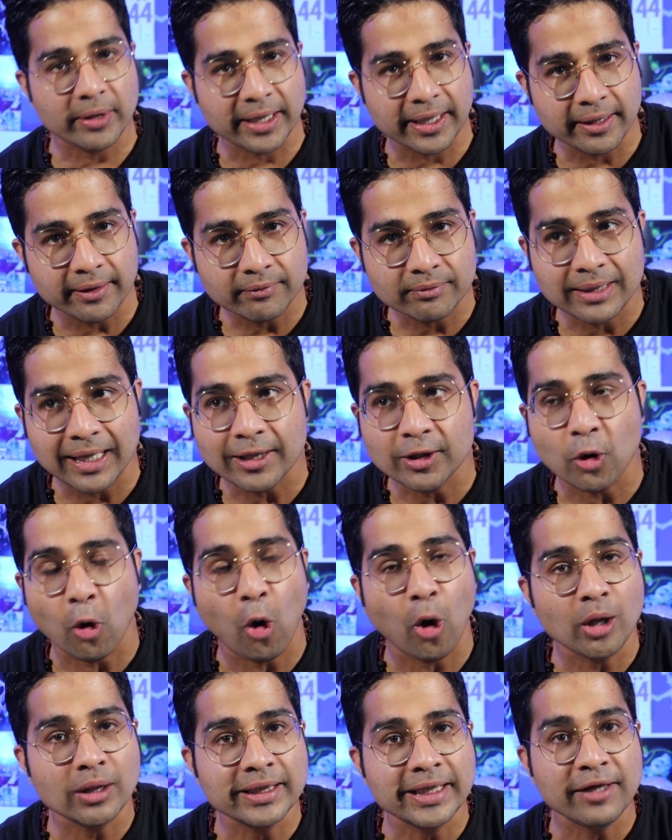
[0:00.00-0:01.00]
here, that
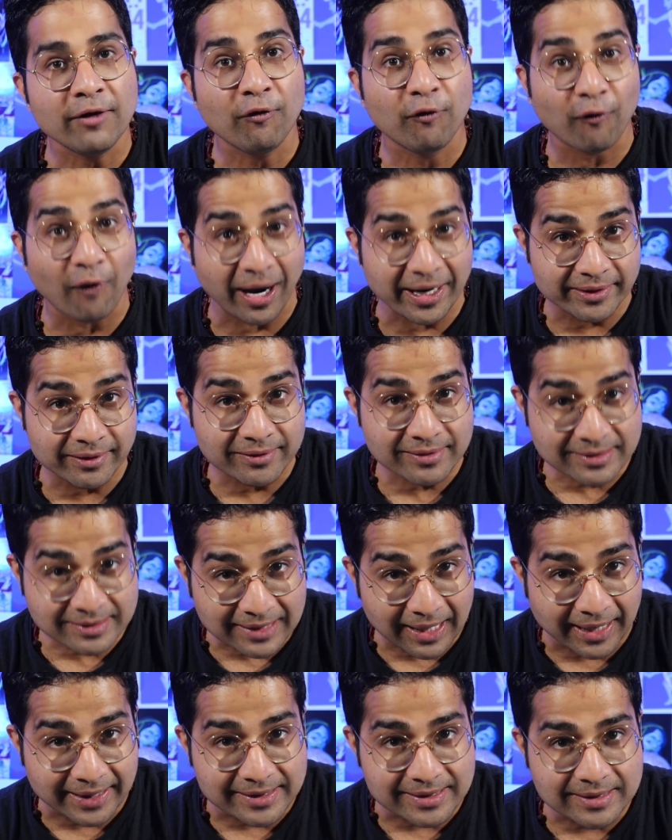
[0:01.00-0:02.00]
all the fire
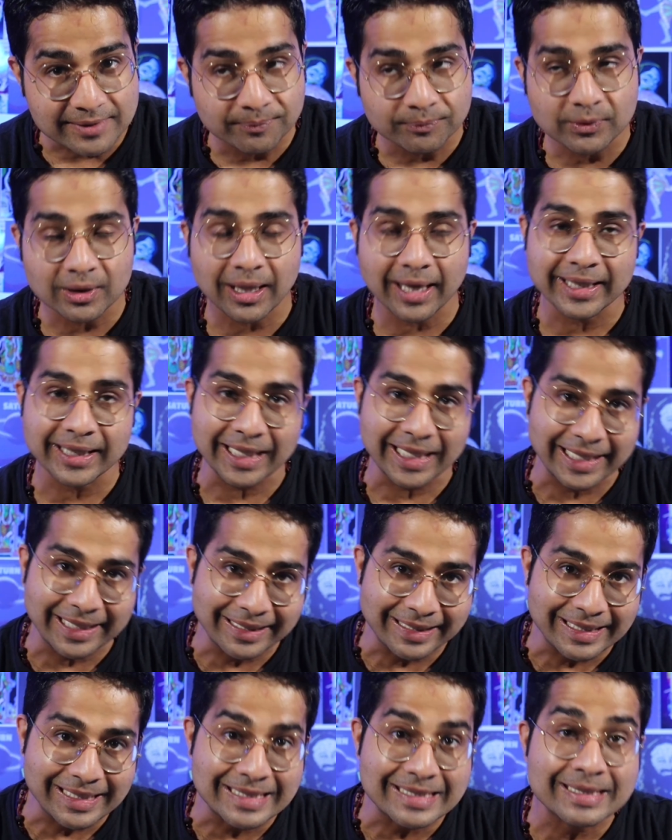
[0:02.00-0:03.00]
signs like
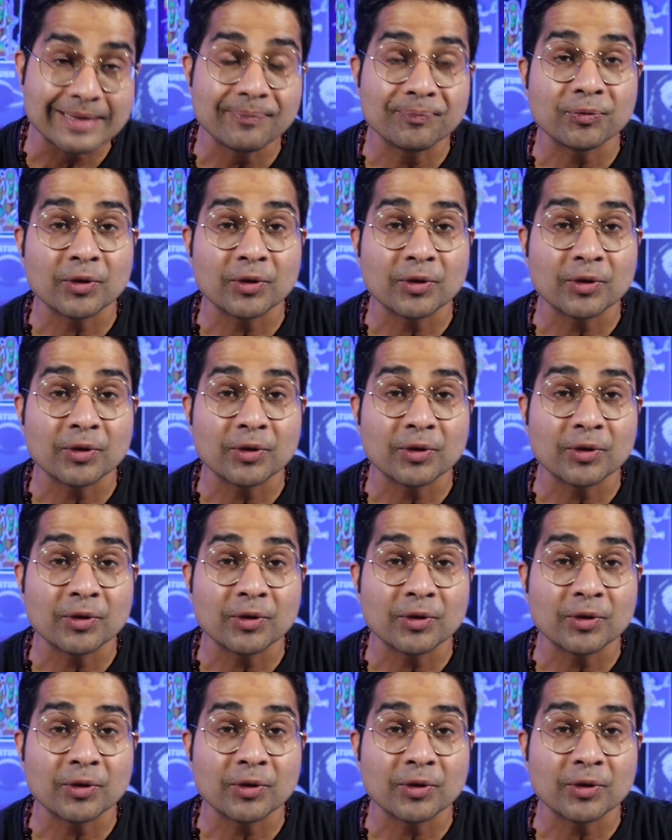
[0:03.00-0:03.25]
Aries,